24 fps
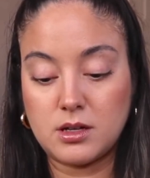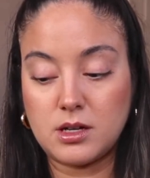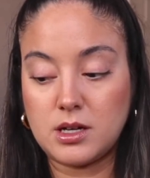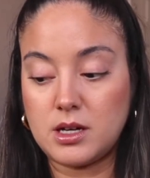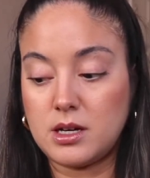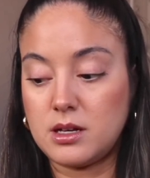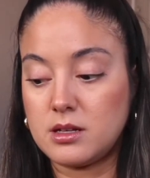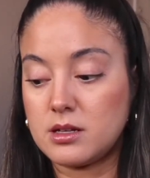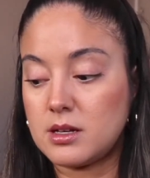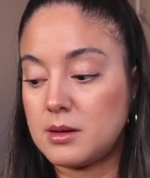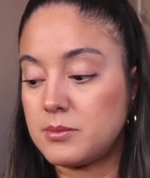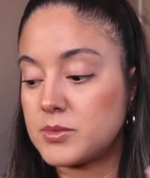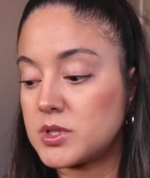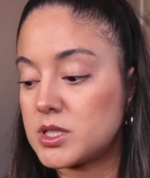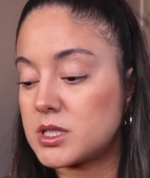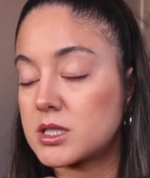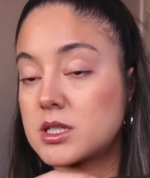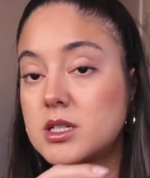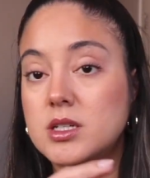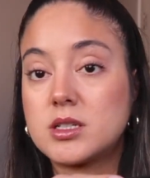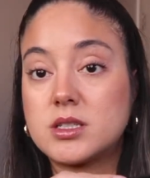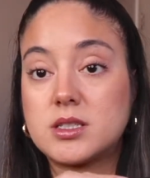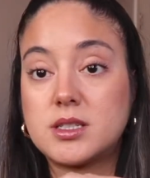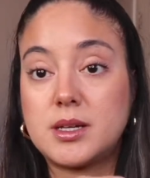And I'm just
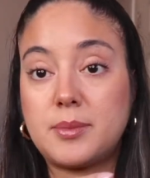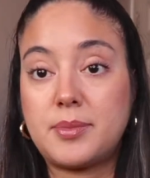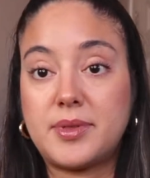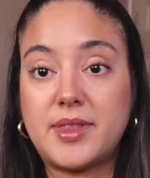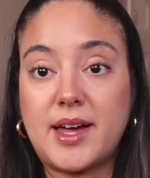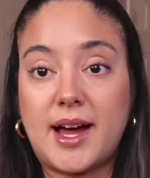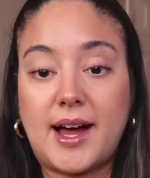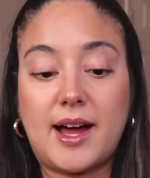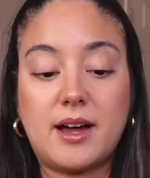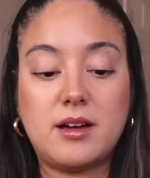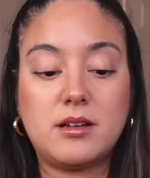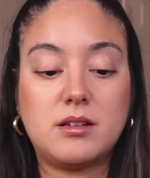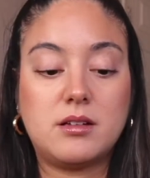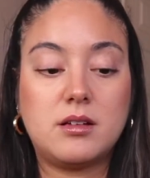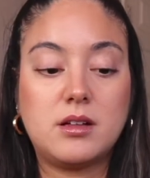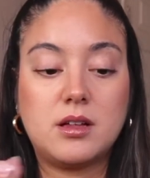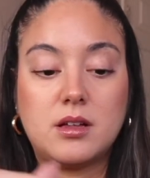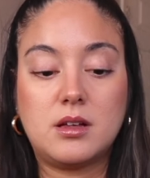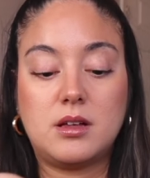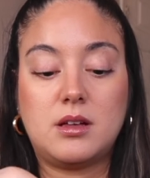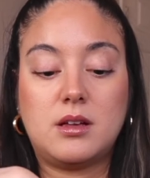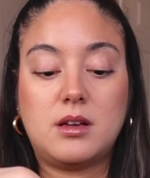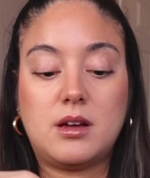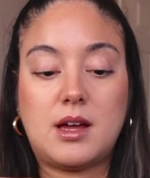gonna zip that,
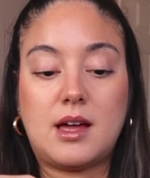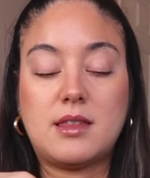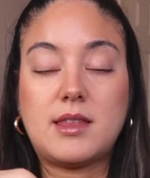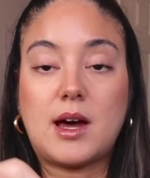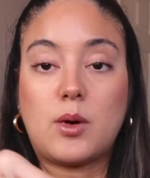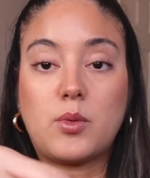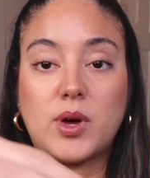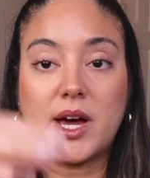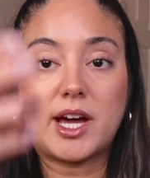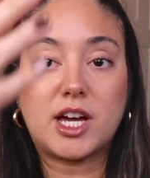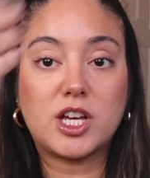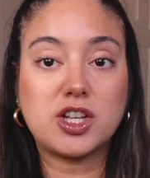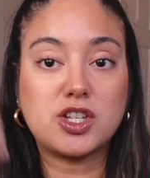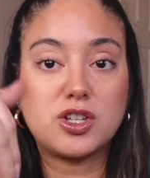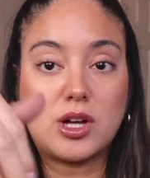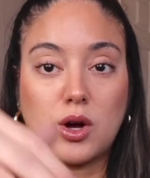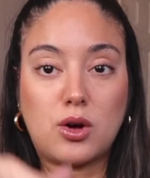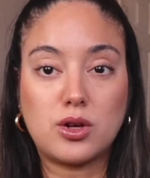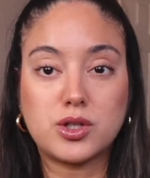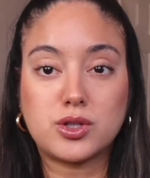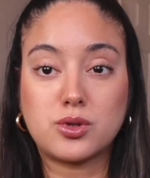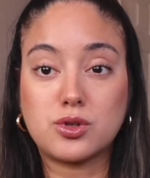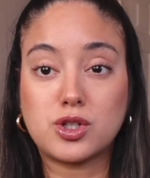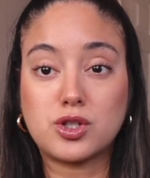and that way I can
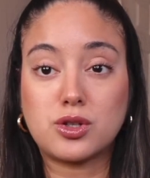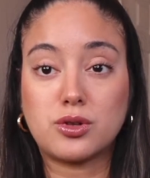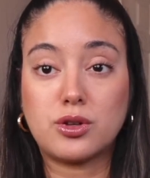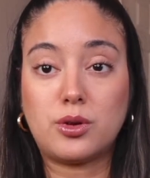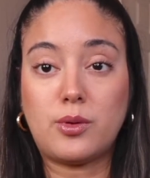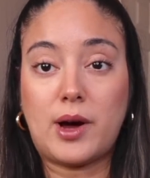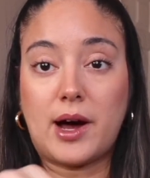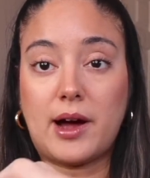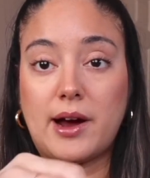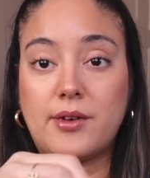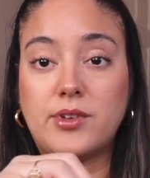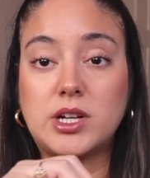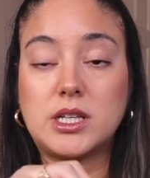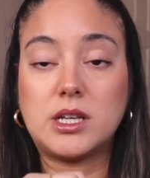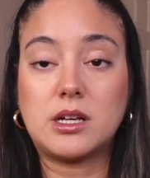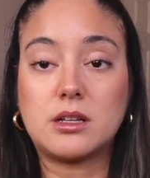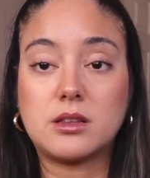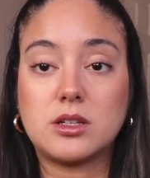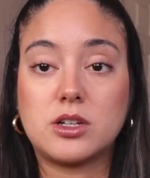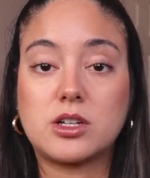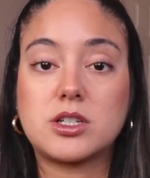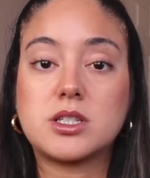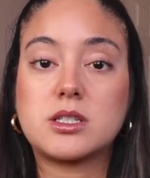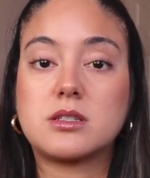also show you how everything
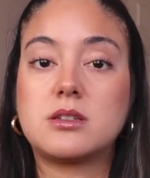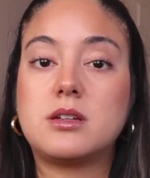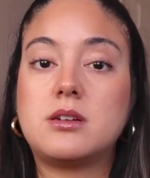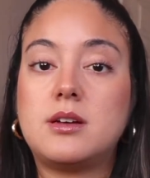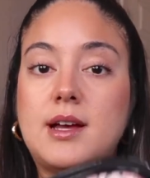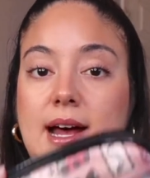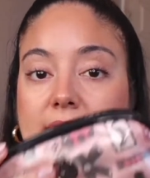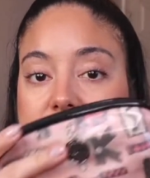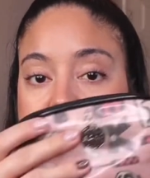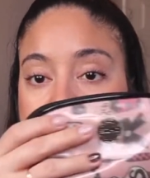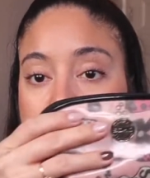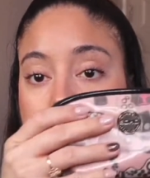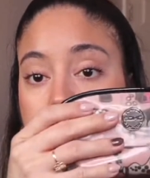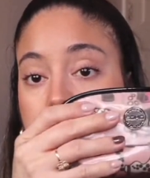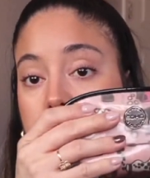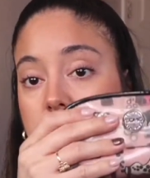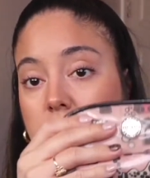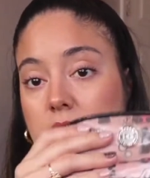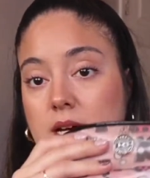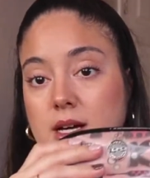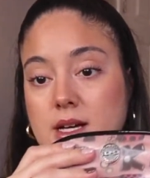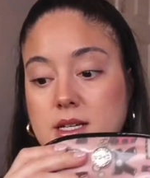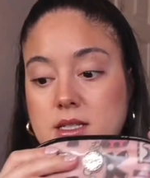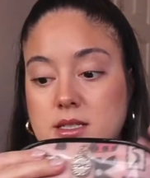looks as I'm
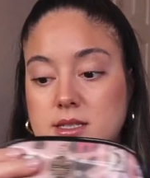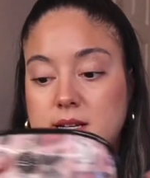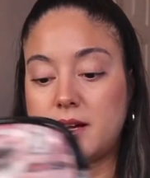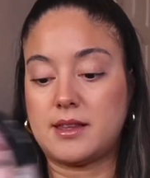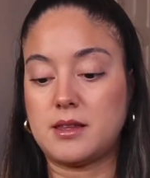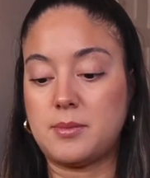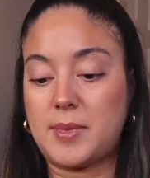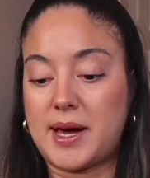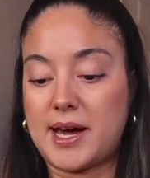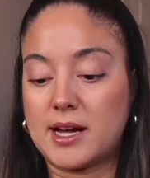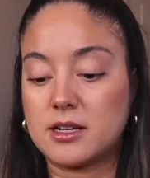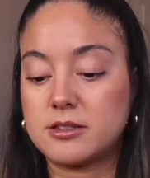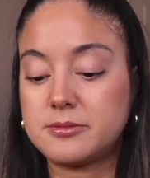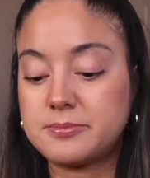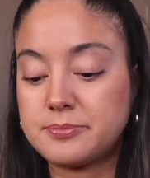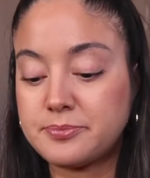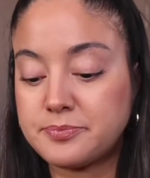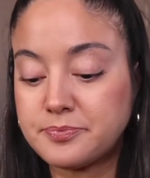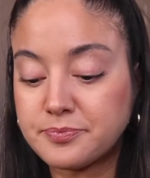putting it inside the bag.